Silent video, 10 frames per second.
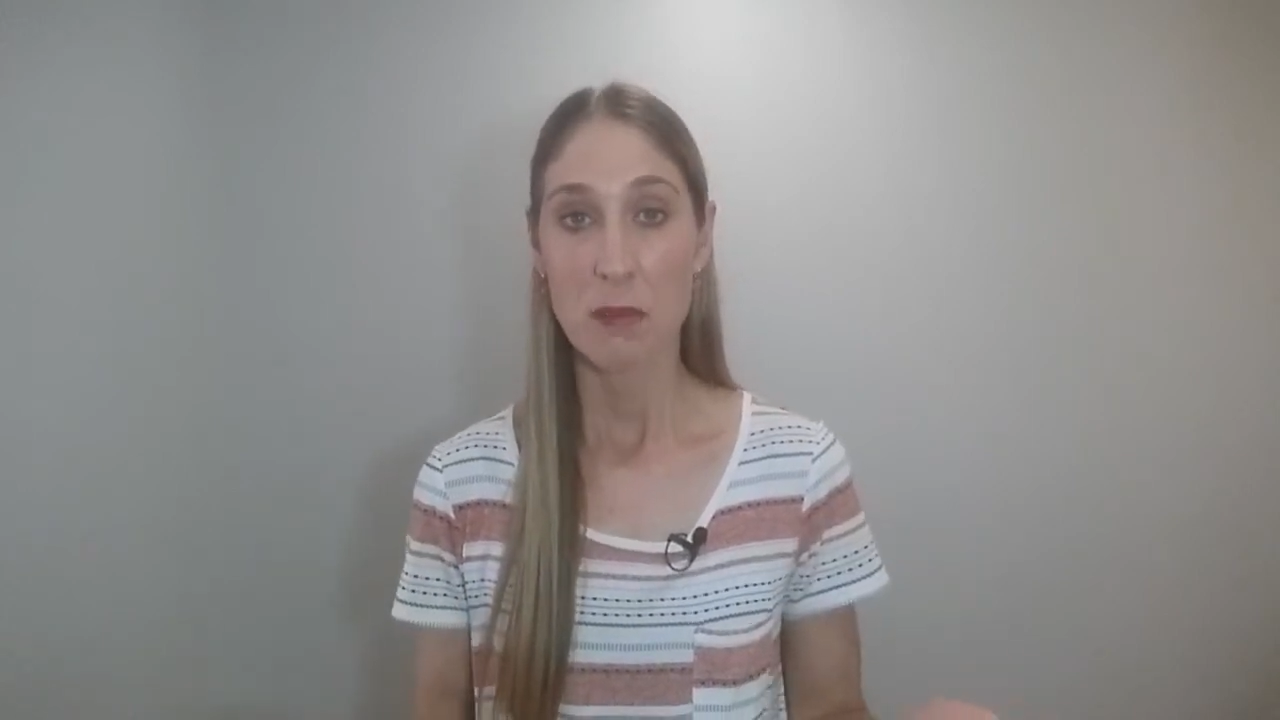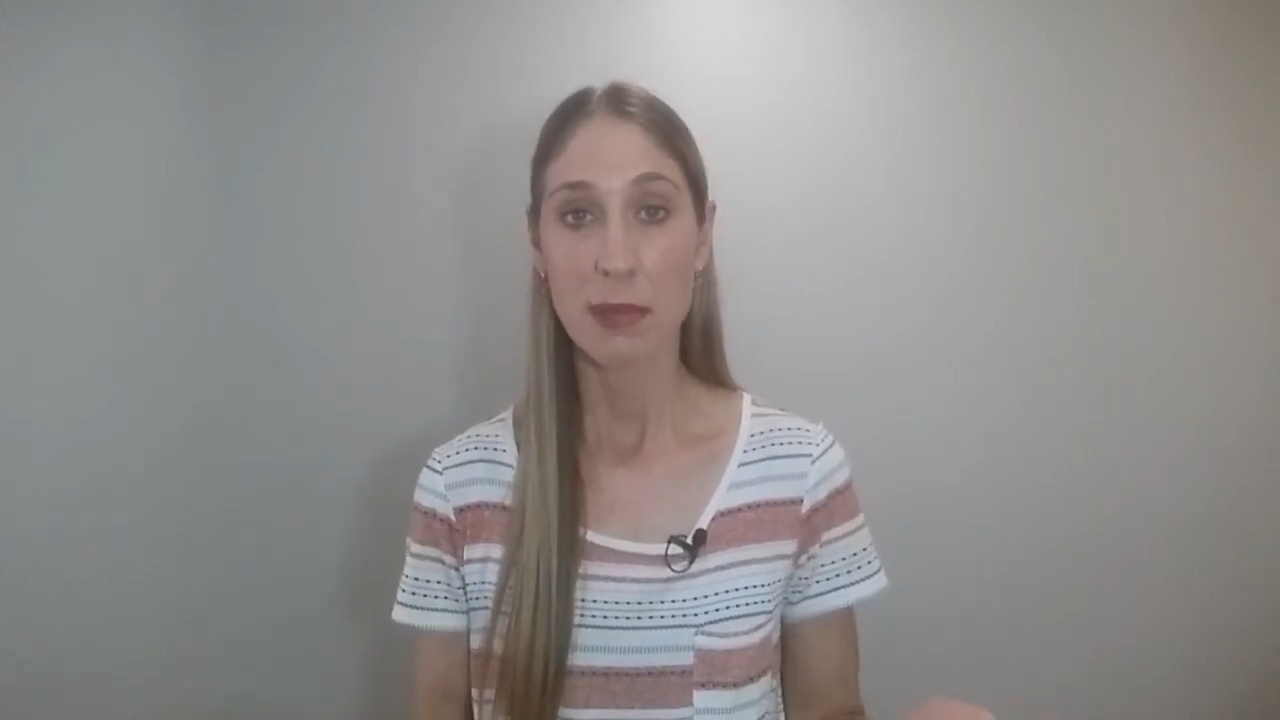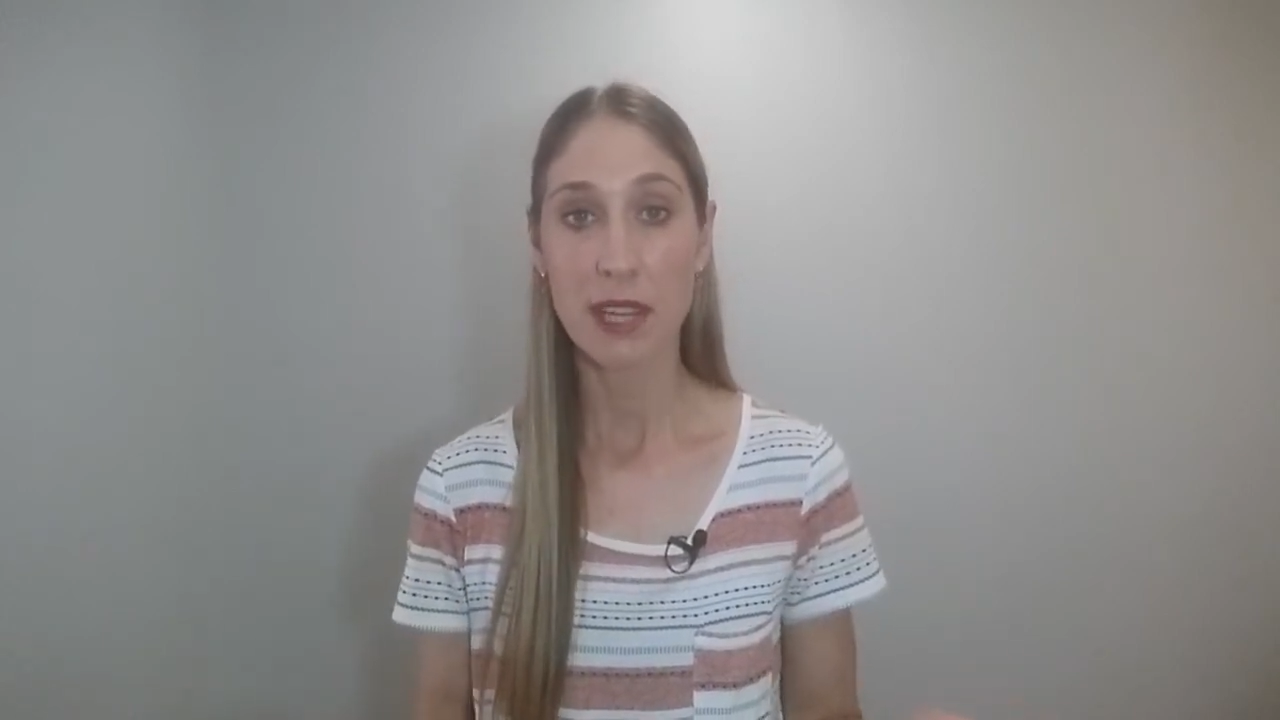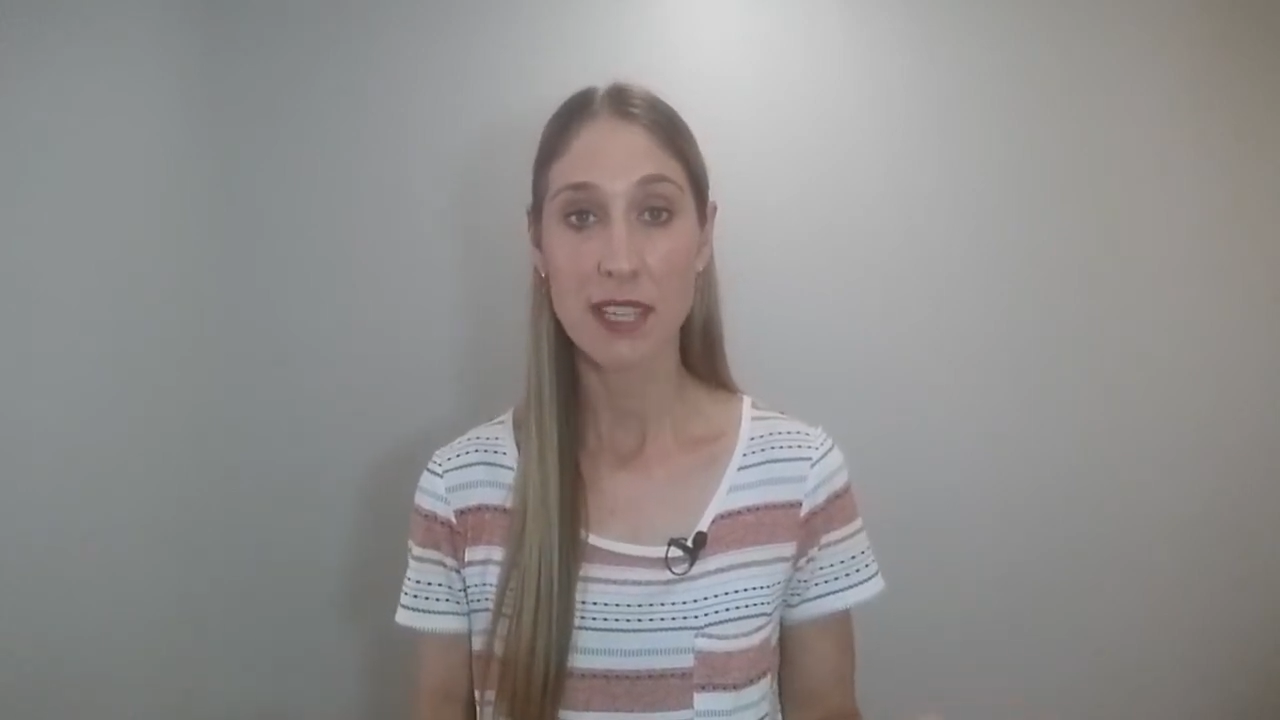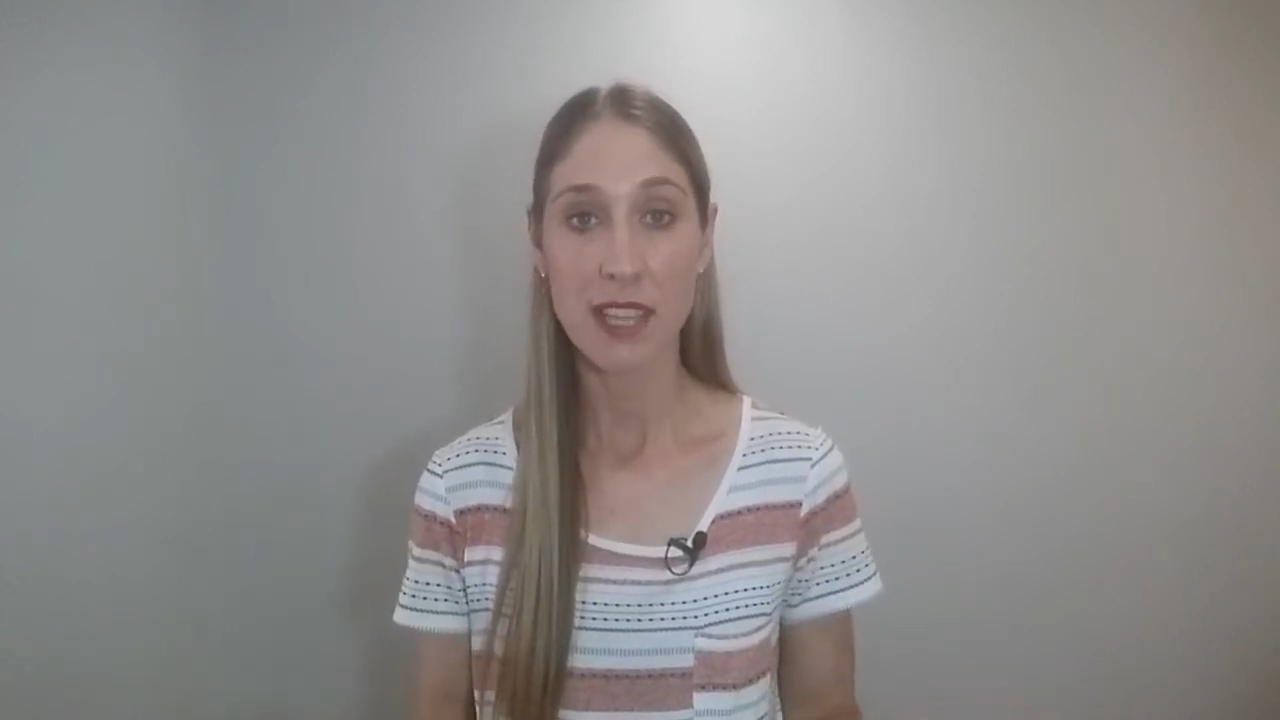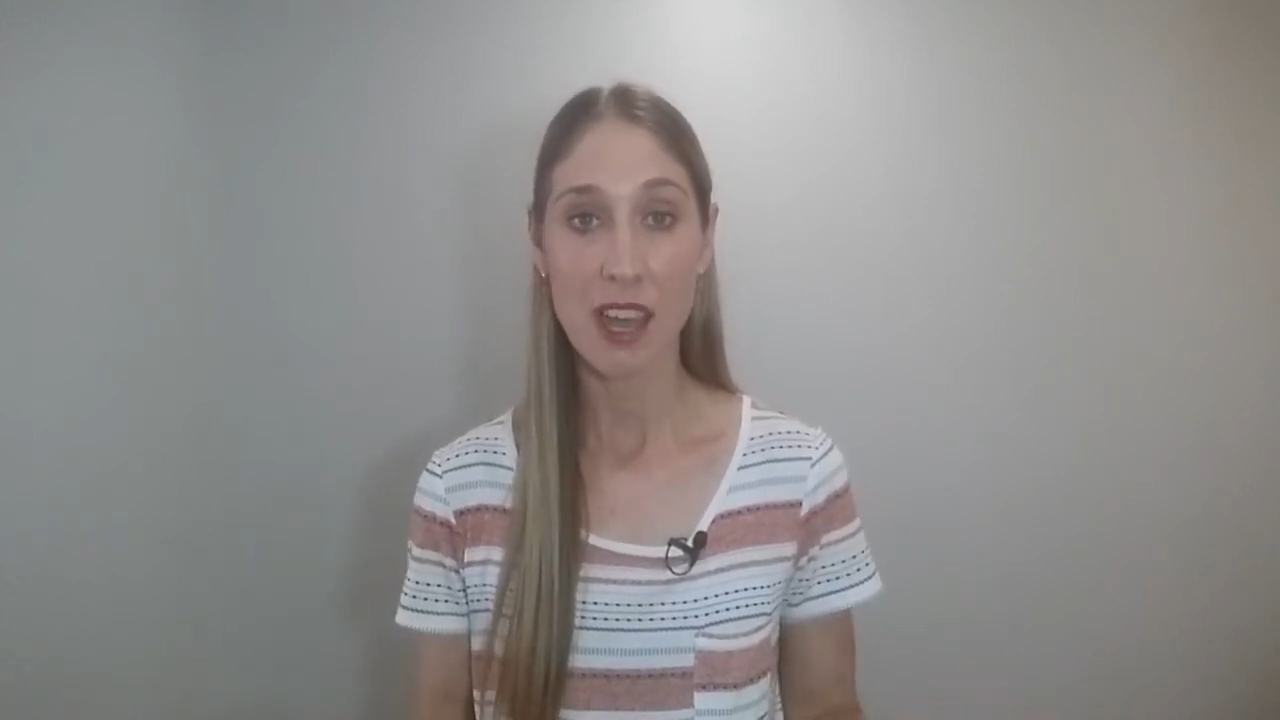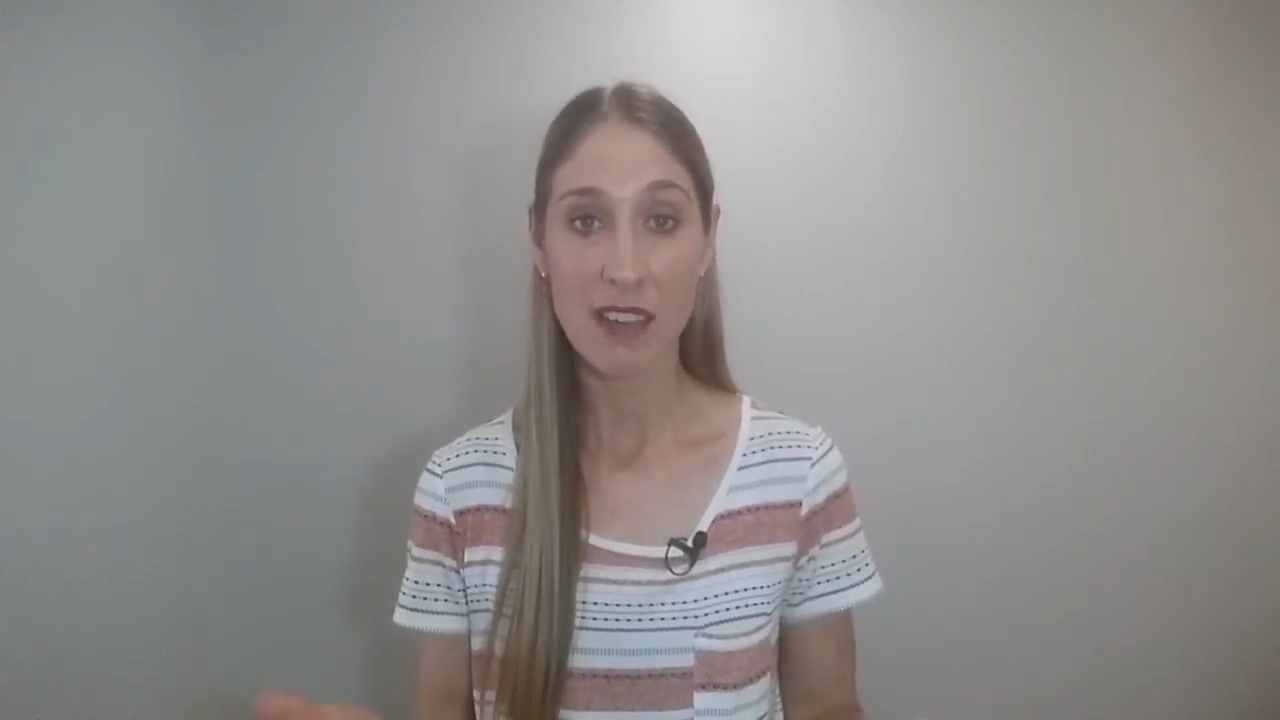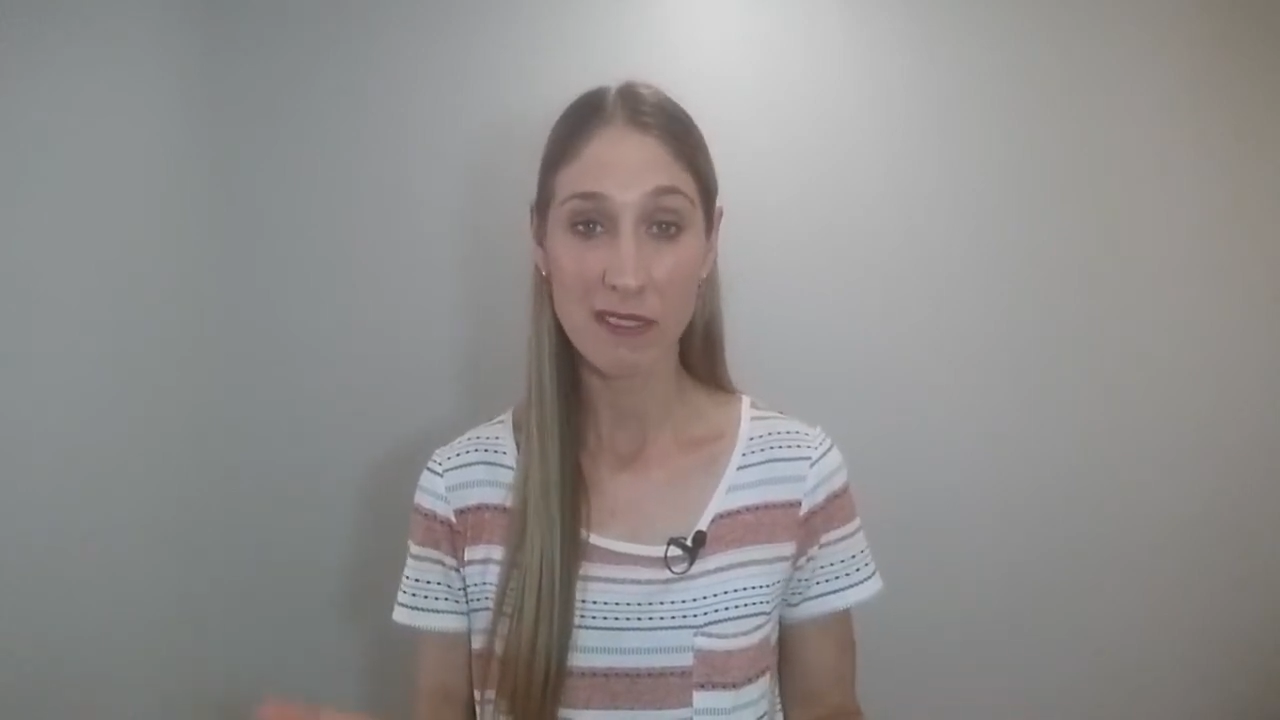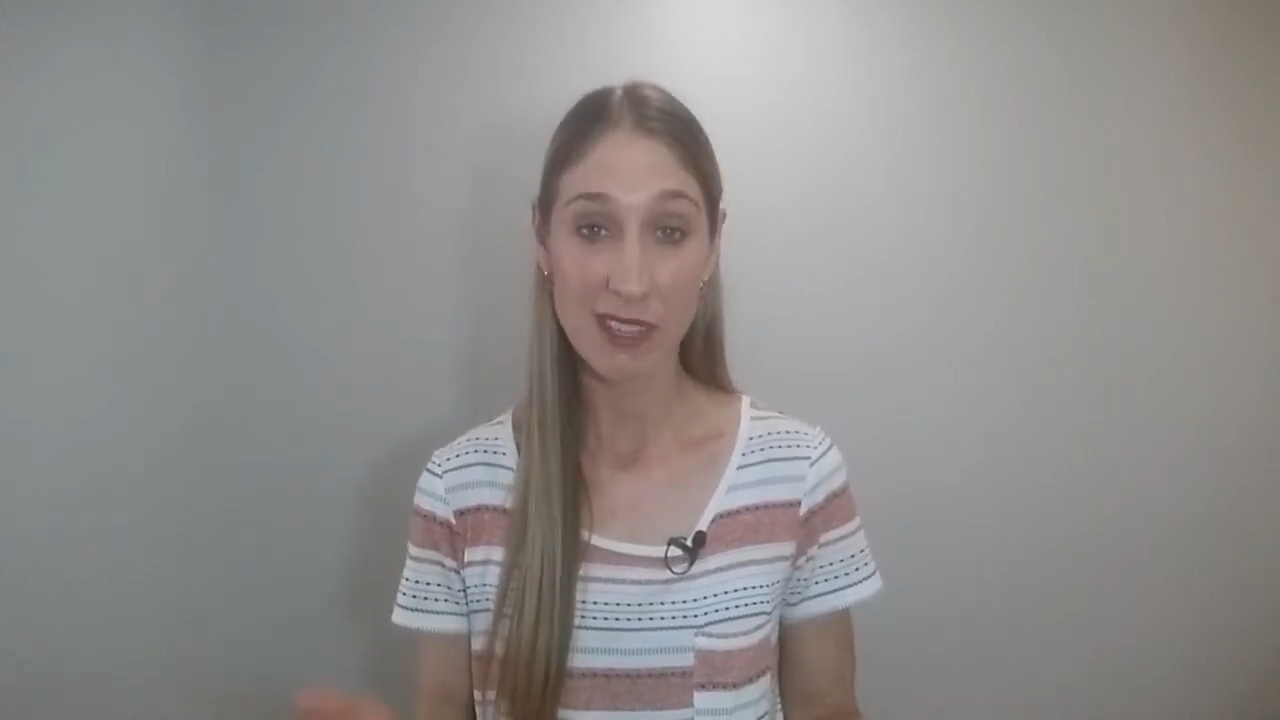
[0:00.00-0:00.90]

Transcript: because I've